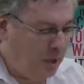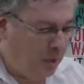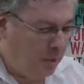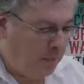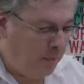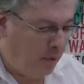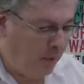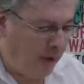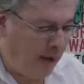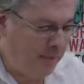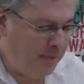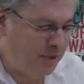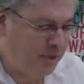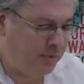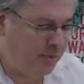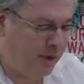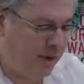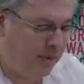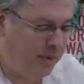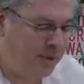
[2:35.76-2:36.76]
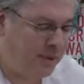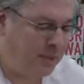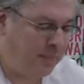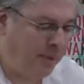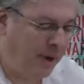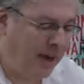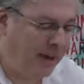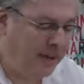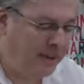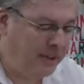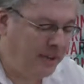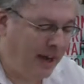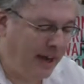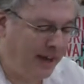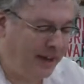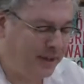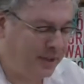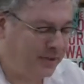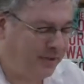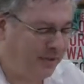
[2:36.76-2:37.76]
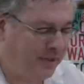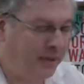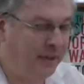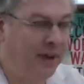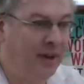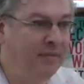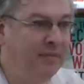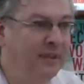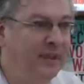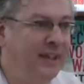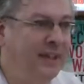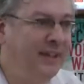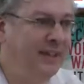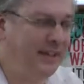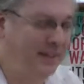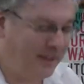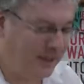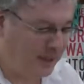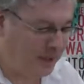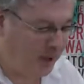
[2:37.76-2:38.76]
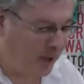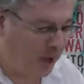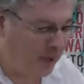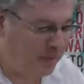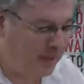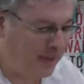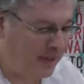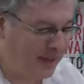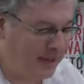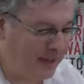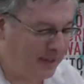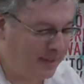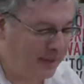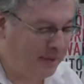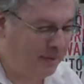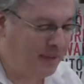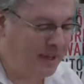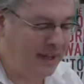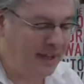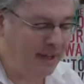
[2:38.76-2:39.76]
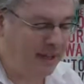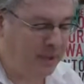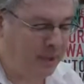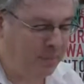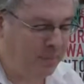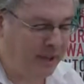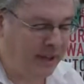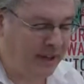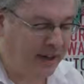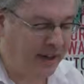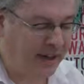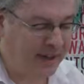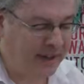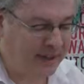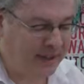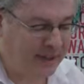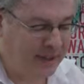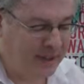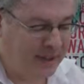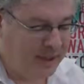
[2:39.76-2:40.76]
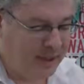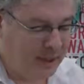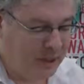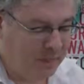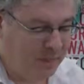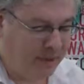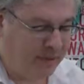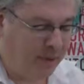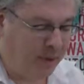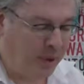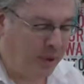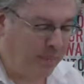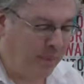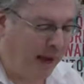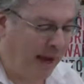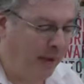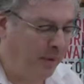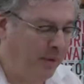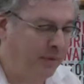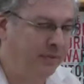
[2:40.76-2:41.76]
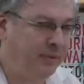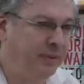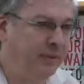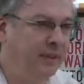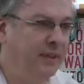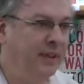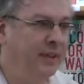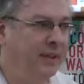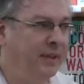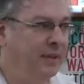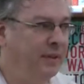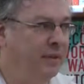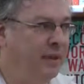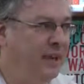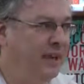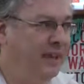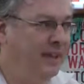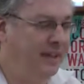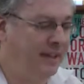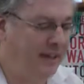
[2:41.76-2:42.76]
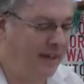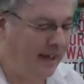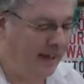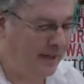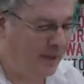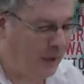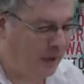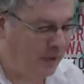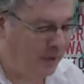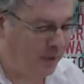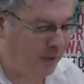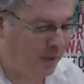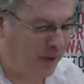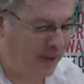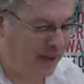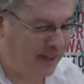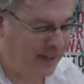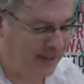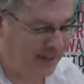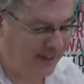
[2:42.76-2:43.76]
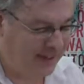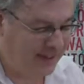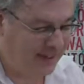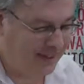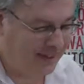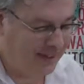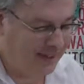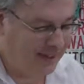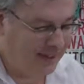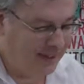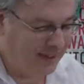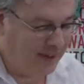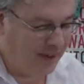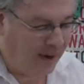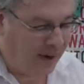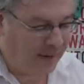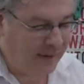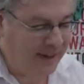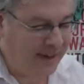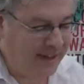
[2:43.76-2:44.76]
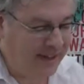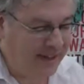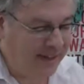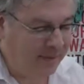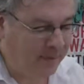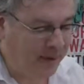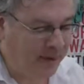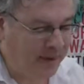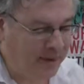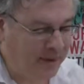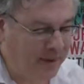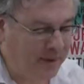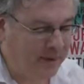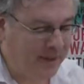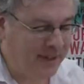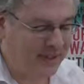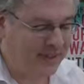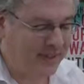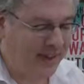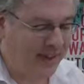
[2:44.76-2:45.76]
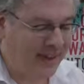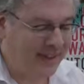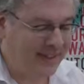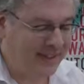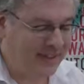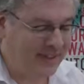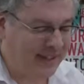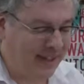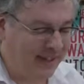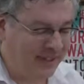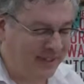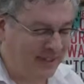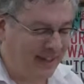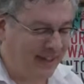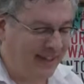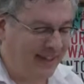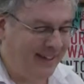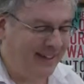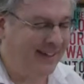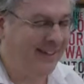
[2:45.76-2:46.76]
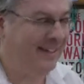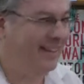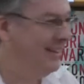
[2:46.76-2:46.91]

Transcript: But why must we always apologize for the lovely, the charming, the unique, and the piquant before the powerful, the greedy, and the overweening? Already NYU has lined the south side.